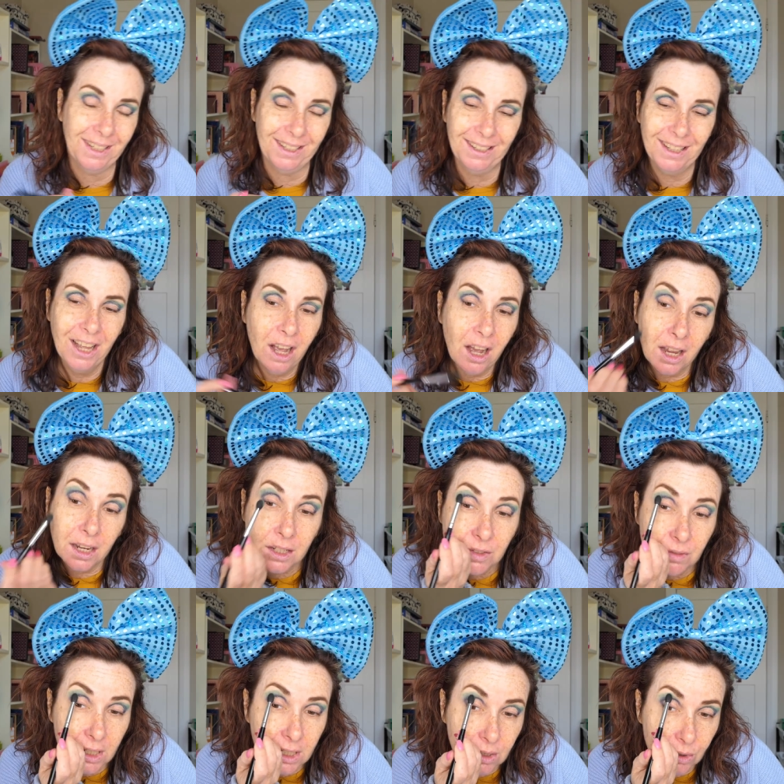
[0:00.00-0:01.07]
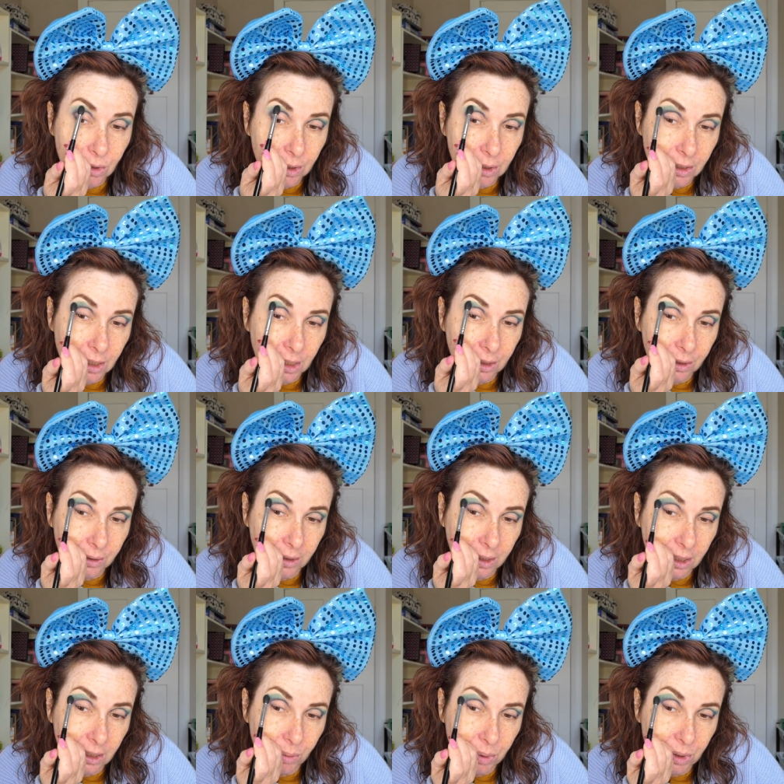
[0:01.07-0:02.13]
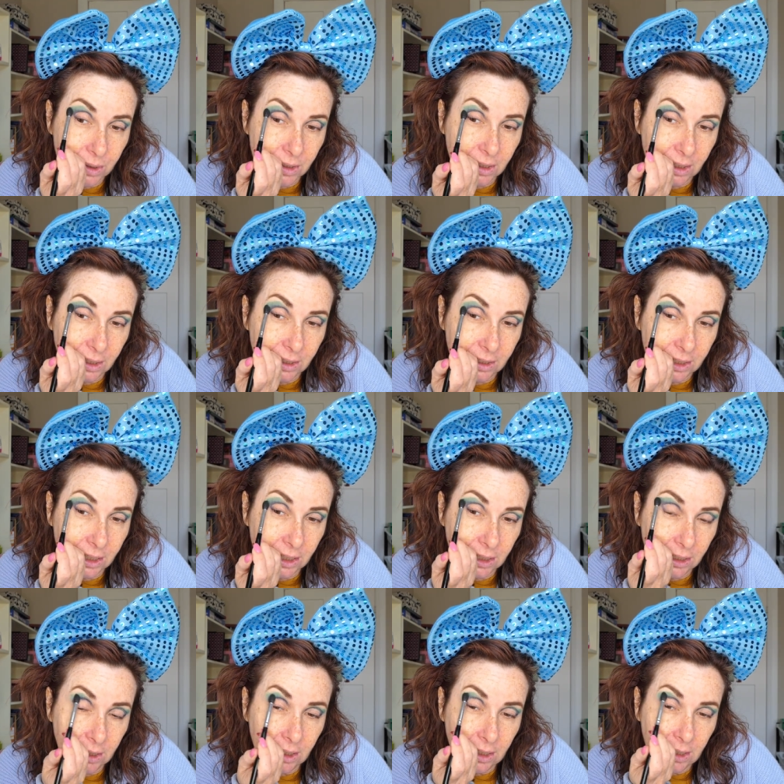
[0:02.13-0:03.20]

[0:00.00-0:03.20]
I just really enjoy her channel and her personality.